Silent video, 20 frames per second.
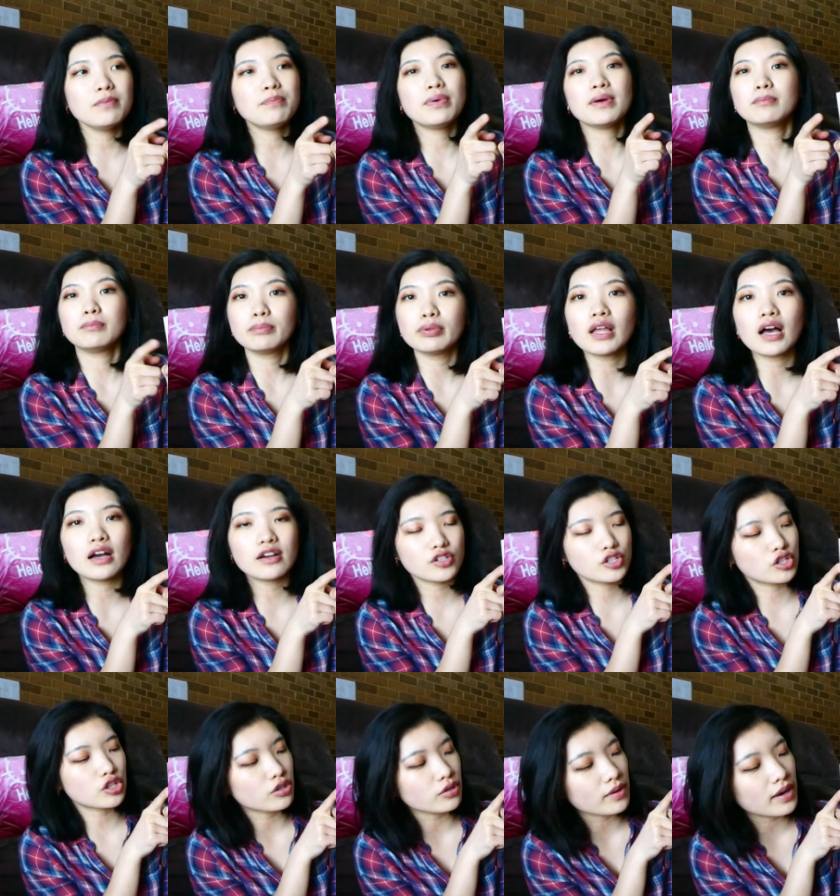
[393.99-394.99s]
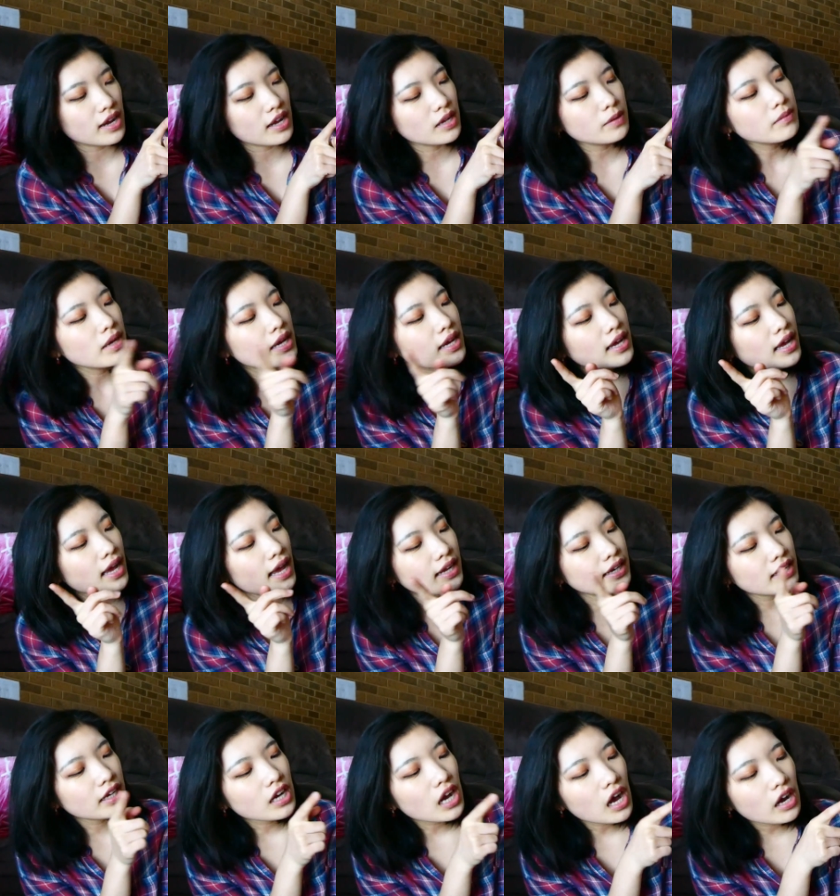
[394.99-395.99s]
and blush cream, and
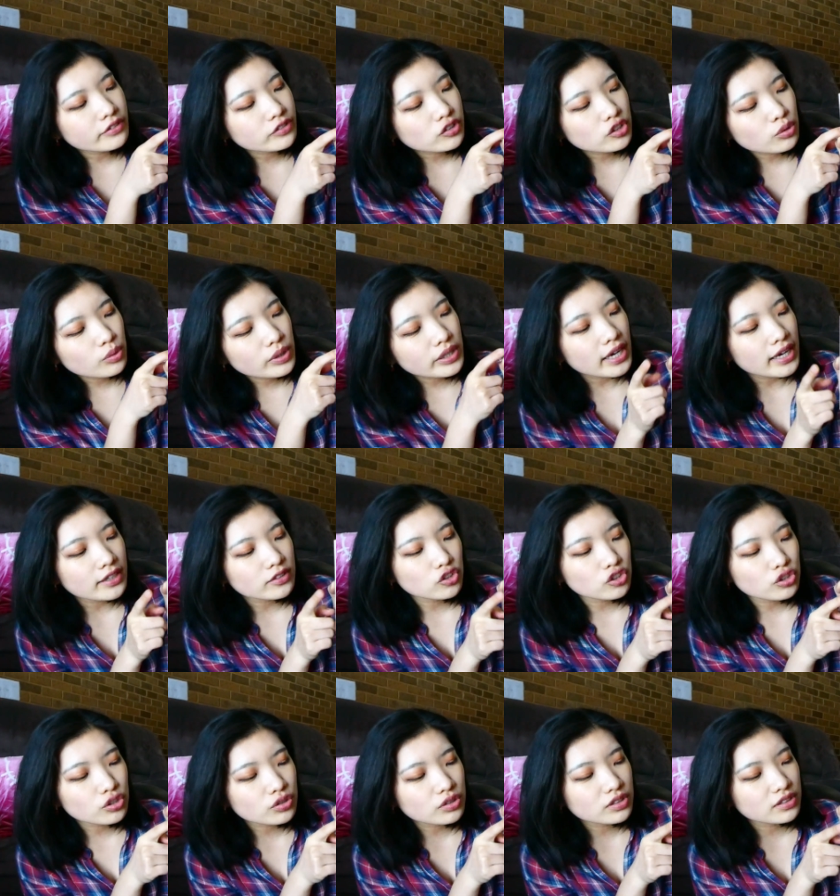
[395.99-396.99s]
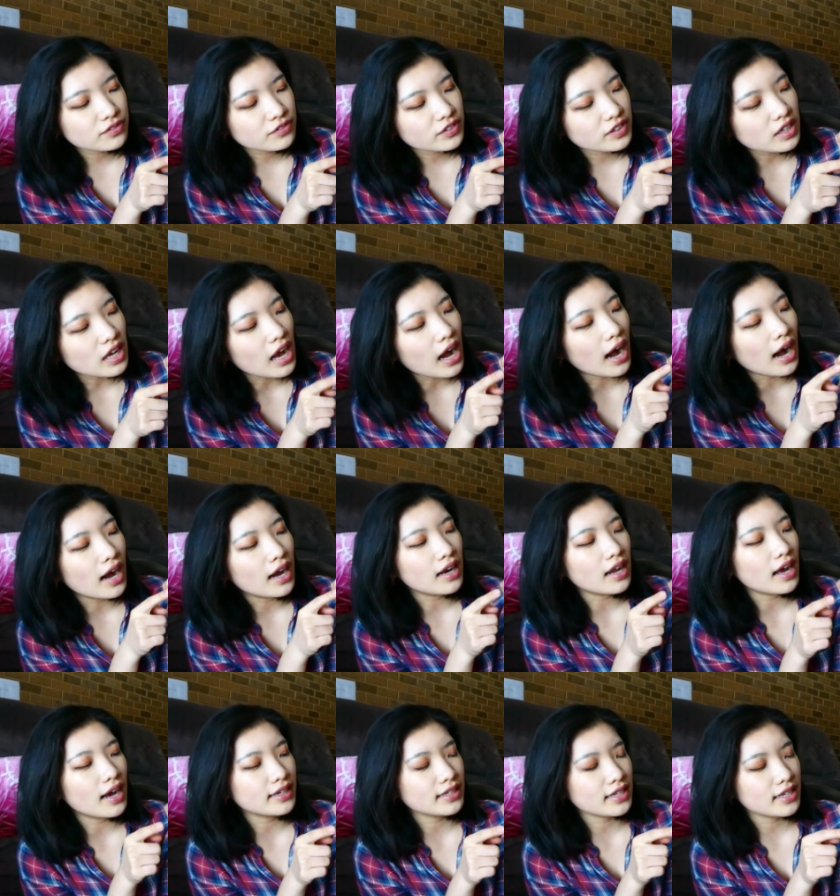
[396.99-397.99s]
a contour, and 2 different highlight